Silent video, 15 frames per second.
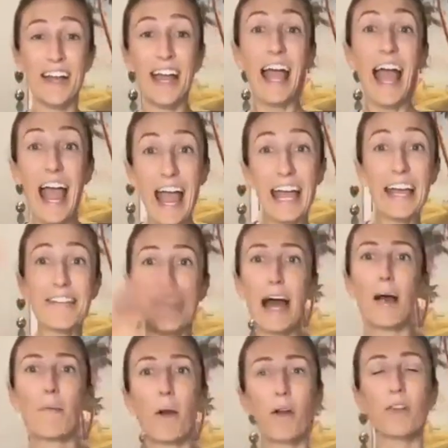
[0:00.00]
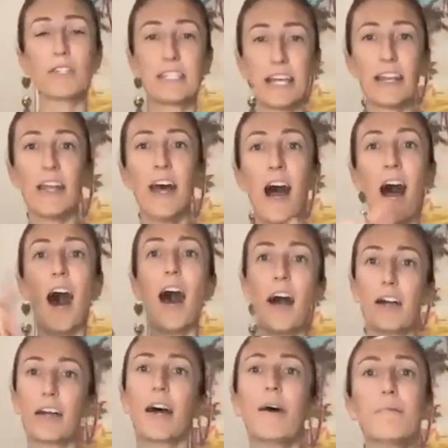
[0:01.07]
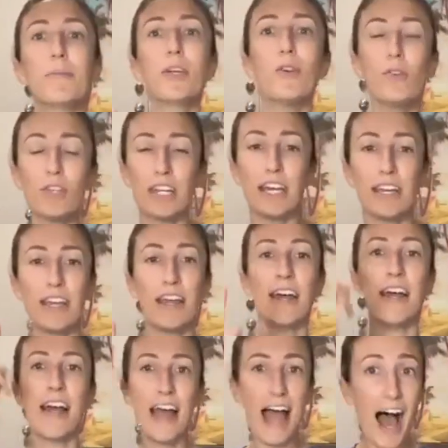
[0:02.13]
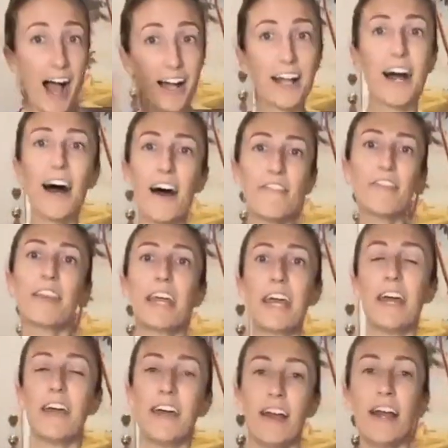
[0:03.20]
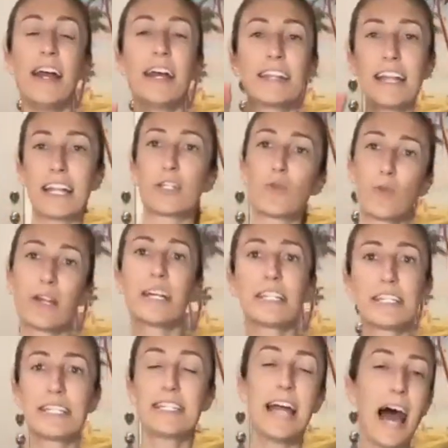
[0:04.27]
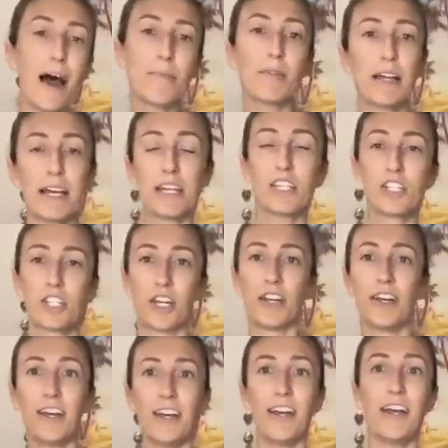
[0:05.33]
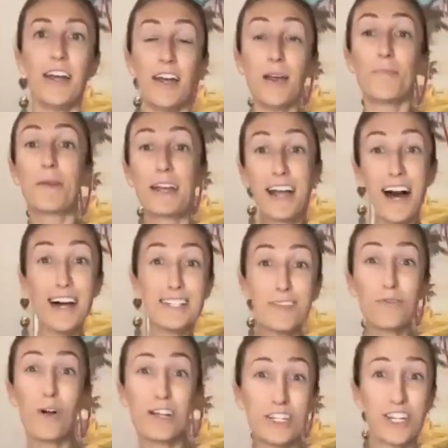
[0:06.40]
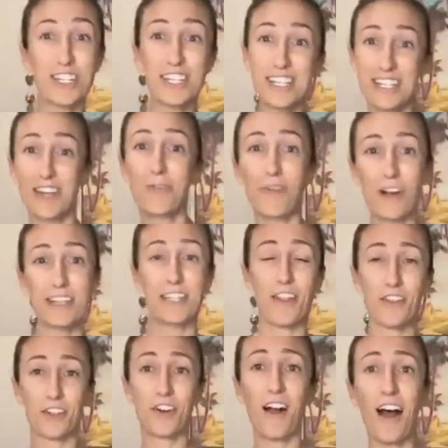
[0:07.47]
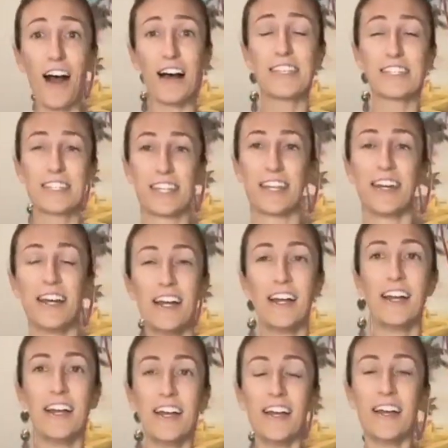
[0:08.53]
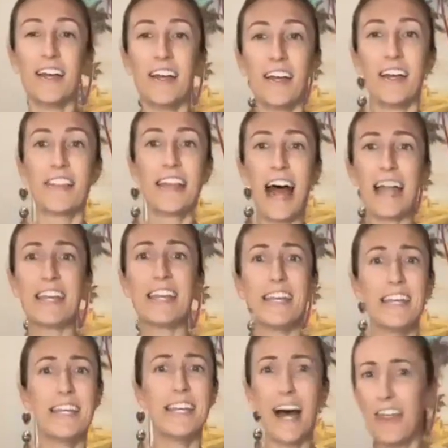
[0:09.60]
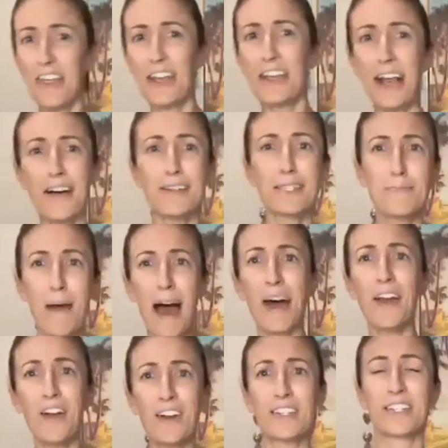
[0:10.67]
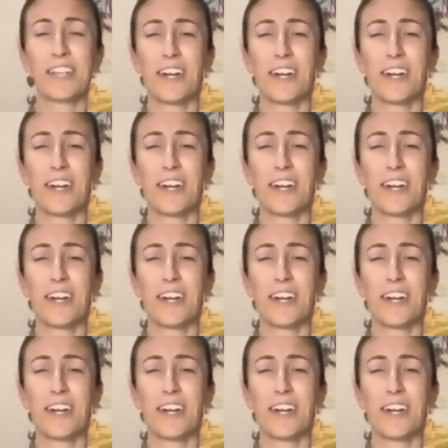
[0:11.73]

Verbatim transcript: and that person a communion, a covenant that's reestablished because of what Jesus did for us on the cross, that nothing else matters